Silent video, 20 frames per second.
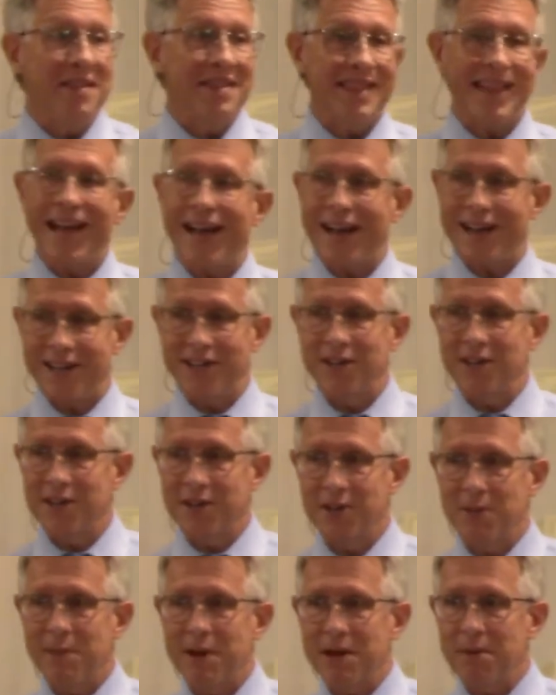that.
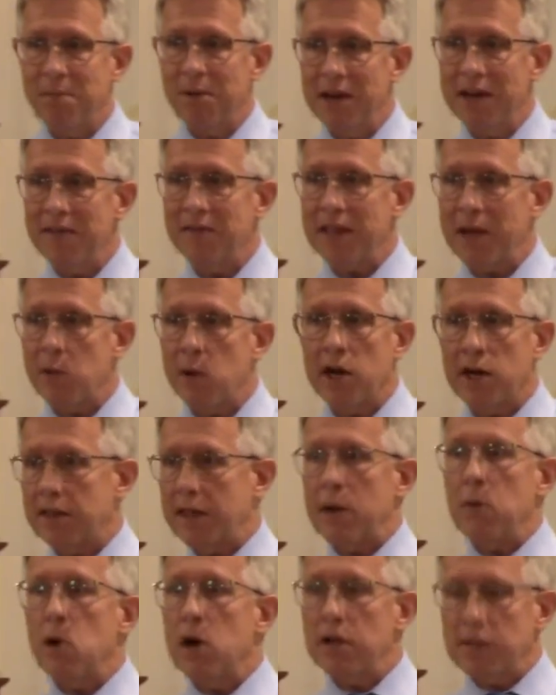You better believe they want it. They
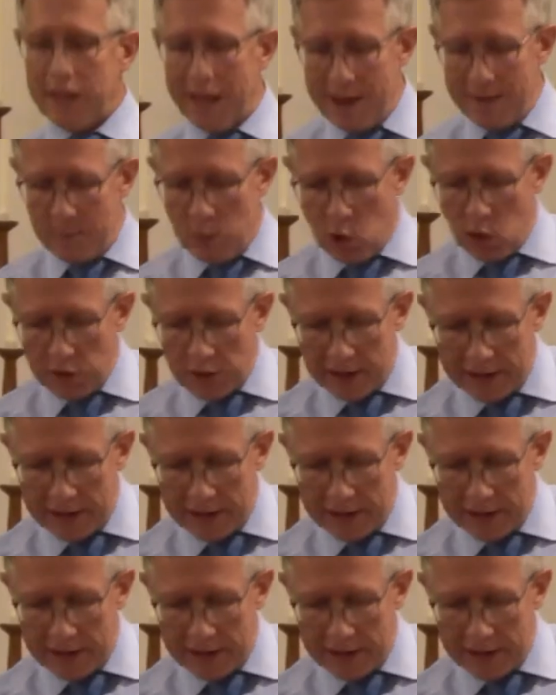want that more than